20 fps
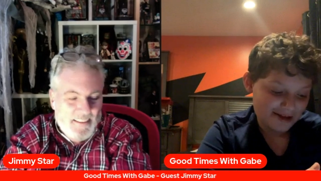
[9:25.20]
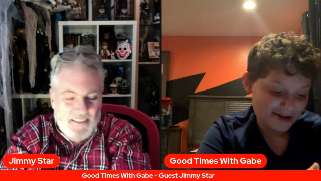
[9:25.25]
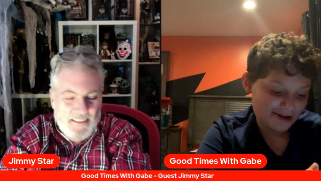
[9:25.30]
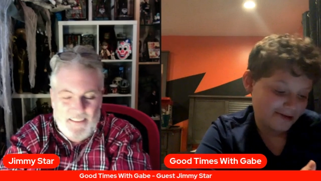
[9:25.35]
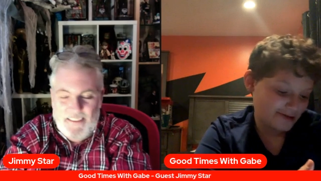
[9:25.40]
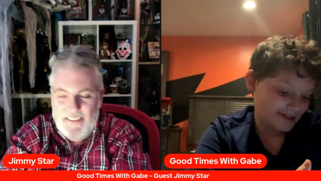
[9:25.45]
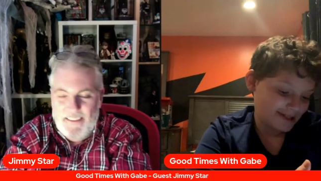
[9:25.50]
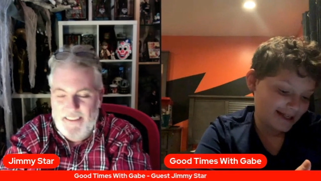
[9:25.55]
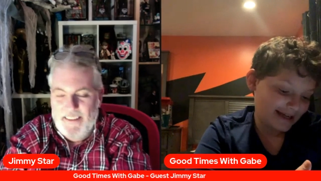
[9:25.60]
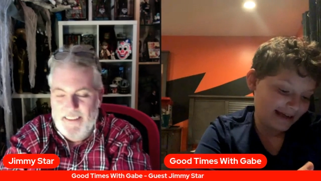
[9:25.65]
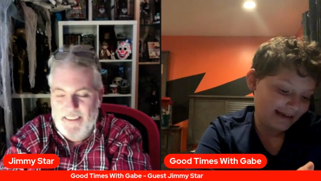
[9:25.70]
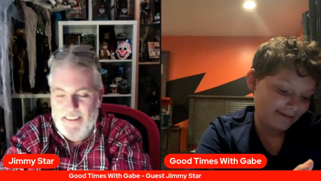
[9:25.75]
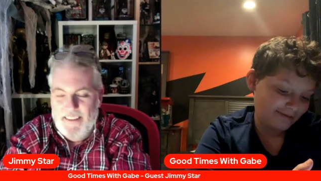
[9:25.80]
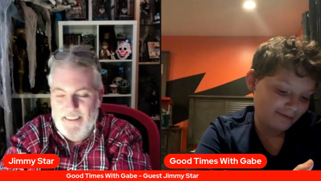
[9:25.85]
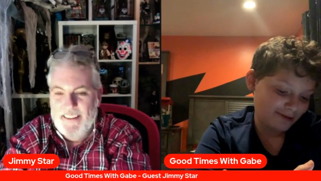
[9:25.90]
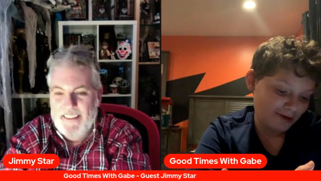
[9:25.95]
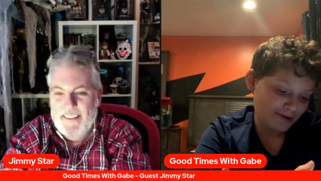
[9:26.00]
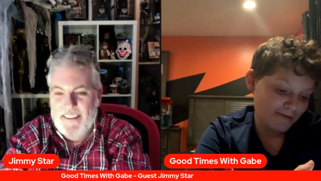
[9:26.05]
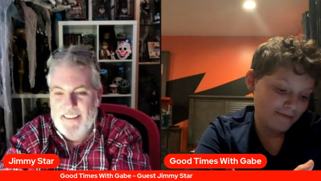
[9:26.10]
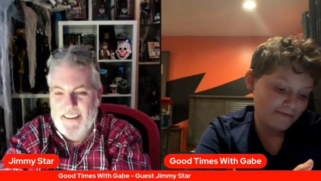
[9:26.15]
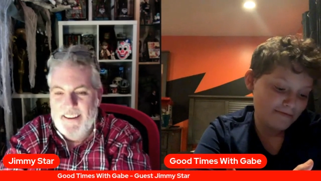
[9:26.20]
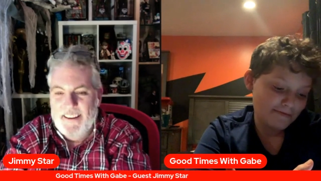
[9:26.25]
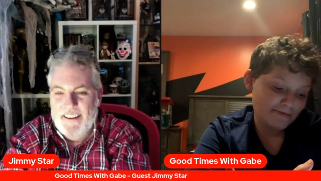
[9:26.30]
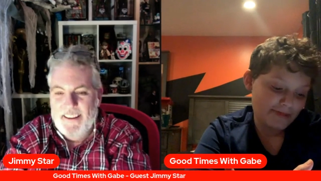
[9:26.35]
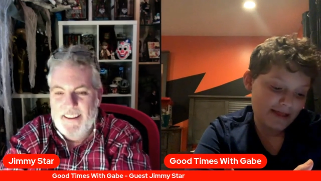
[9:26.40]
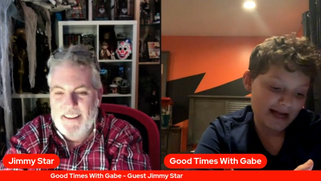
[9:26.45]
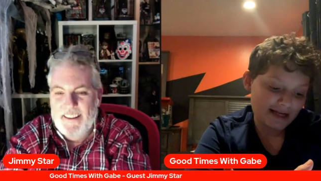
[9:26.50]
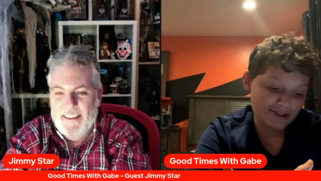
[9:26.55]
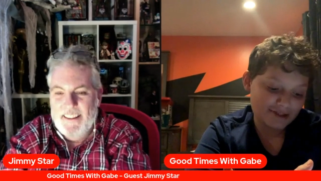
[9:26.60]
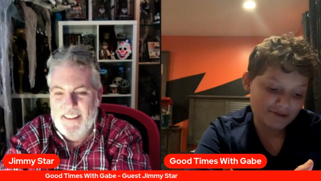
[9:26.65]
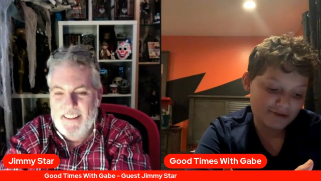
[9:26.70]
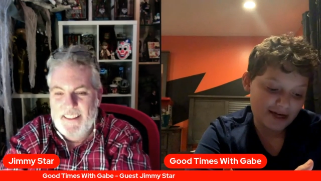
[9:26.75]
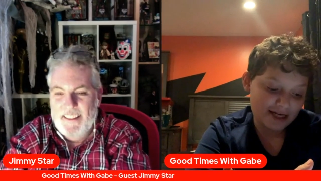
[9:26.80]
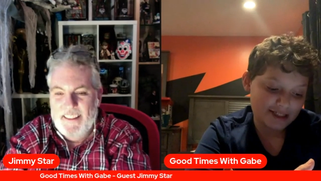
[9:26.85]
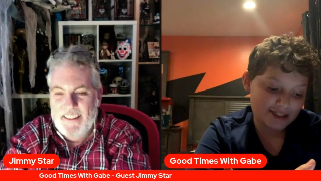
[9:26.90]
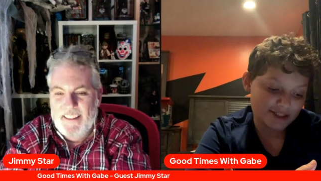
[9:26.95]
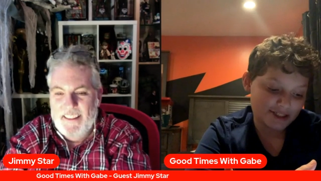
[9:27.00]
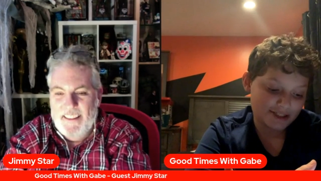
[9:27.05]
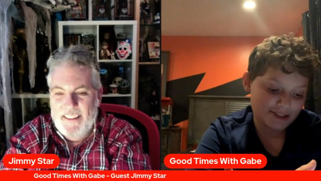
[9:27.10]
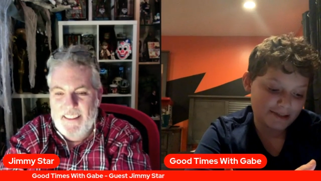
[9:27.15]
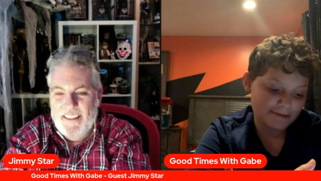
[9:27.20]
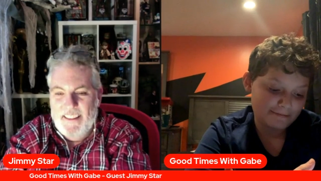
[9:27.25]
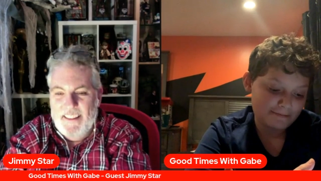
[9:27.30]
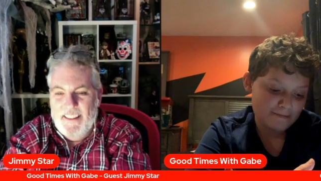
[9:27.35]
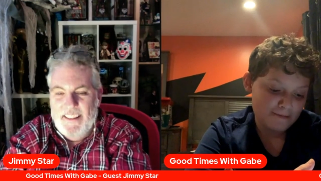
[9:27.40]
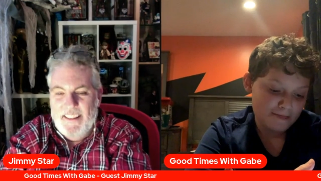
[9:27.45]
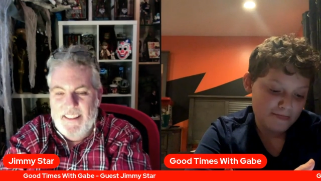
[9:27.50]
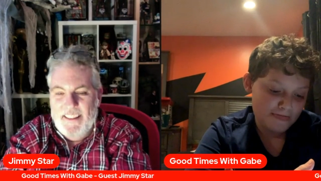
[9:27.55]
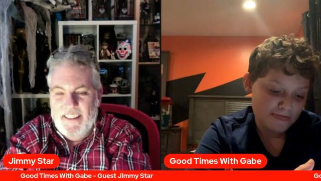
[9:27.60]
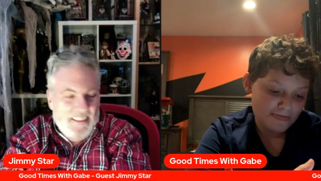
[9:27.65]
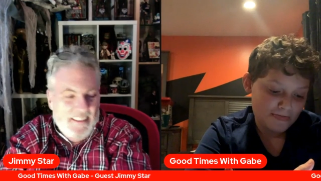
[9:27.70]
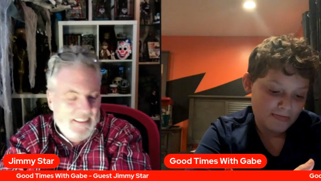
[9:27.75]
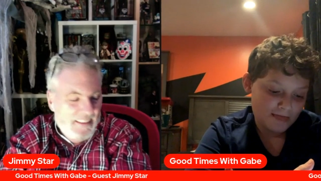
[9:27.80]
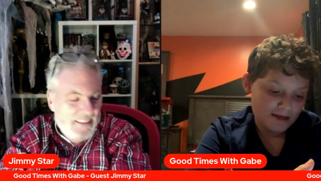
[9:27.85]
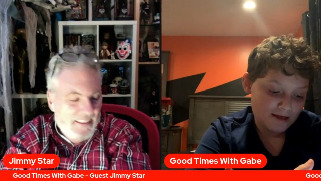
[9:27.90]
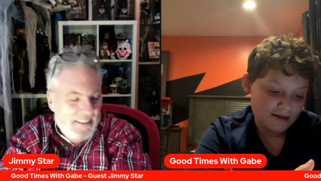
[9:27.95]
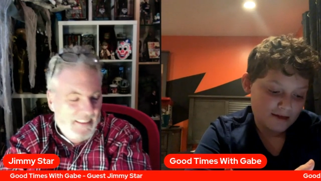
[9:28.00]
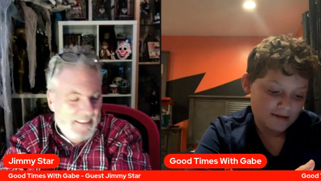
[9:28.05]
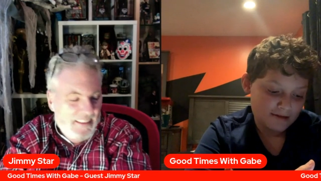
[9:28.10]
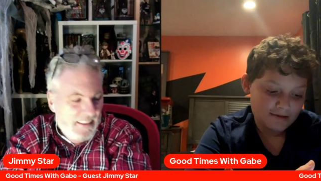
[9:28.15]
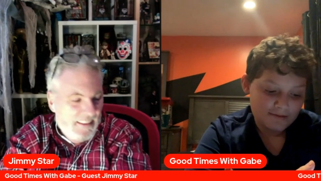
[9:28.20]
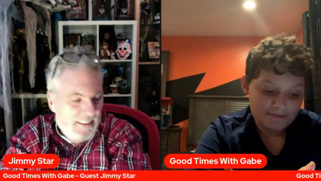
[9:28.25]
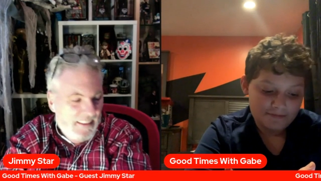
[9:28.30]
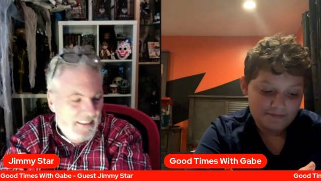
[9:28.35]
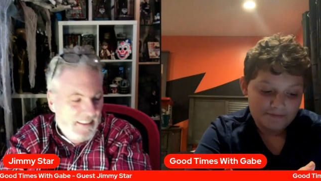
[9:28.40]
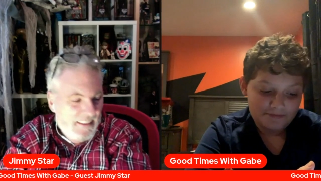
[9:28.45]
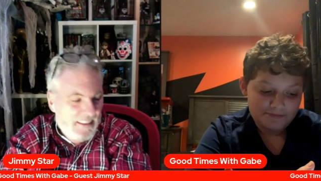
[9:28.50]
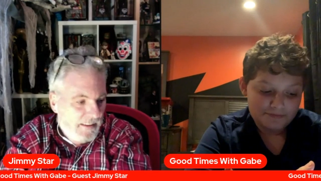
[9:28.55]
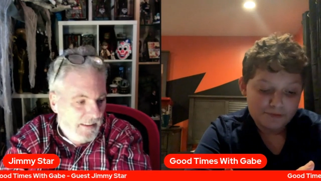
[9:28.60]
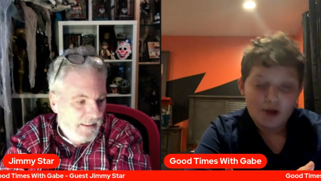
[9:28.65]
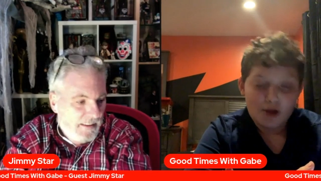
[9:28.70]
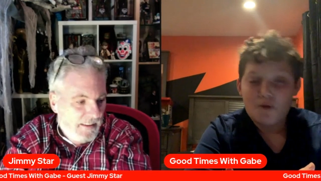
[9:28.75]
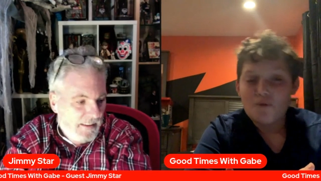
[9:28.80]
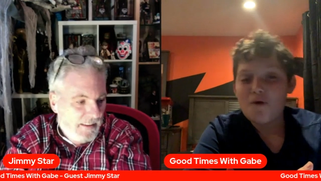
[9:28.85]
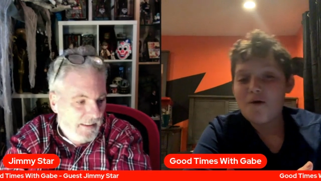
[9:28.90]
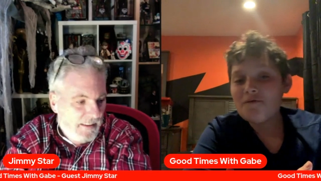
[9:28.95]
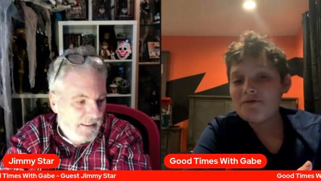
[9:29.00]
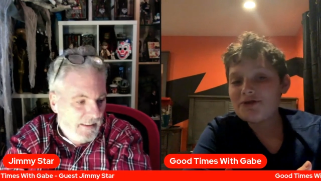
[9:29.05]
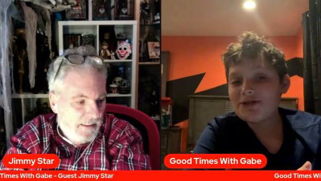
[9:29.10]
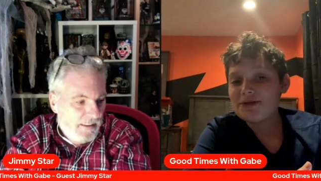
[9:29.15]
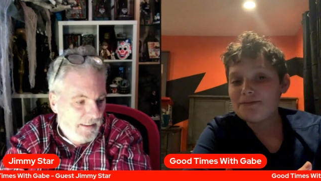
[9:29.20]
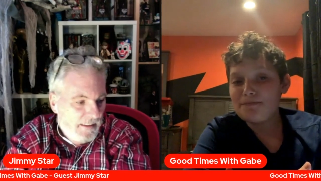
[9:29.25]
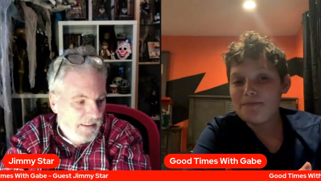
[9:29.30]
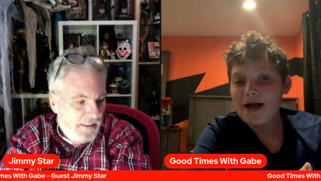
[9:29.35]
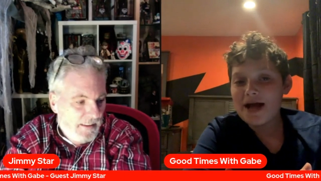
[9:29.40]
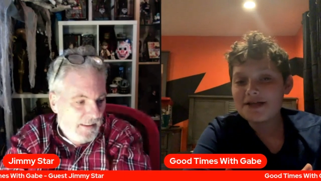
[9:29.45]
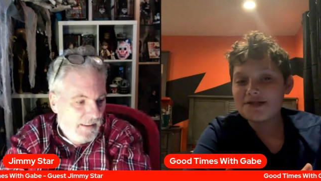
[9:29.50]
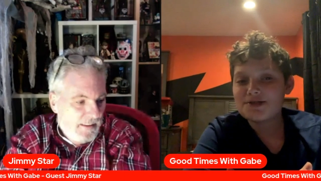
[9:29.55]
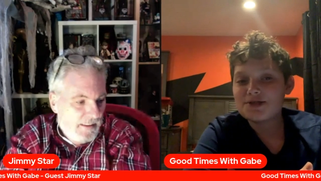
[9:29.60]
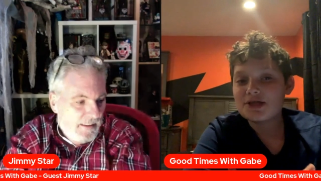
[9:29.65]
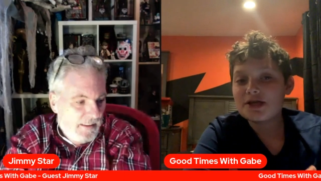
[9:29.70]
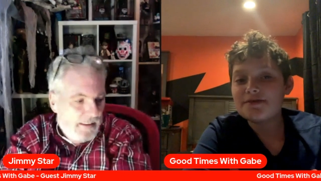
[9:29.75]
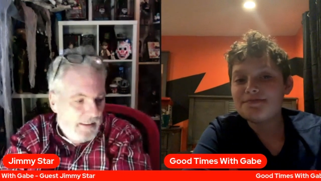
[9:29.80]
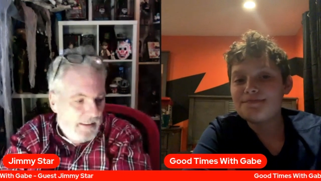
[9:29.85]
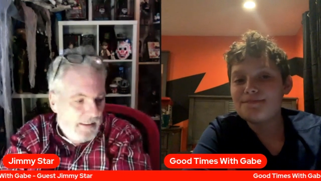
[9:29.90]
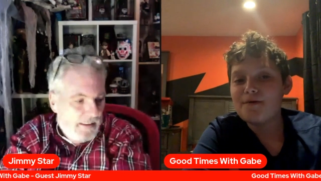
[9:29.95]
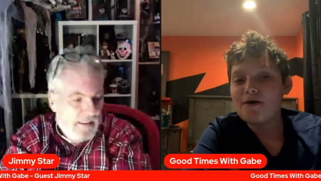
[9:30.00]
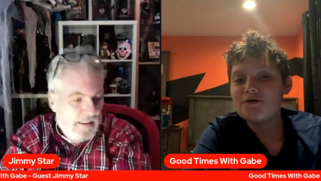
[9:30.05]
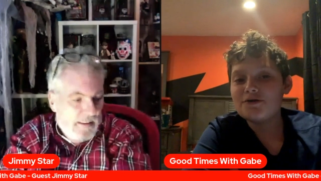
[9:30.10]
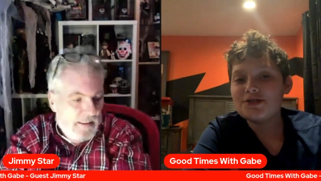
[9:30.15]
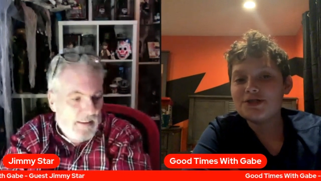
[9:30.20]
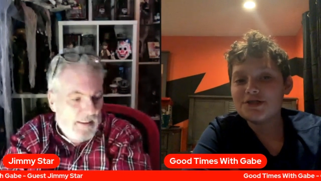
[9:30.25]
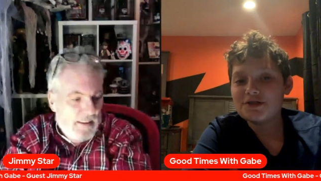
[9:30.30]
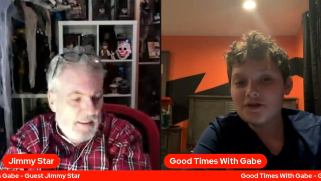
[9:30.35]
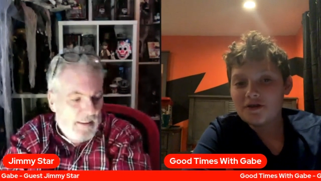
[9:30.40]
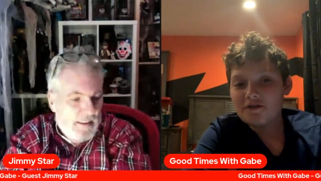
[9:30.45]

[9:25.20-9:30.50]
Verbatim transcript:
Speaker 1: Okay, well, next question. What was your best and most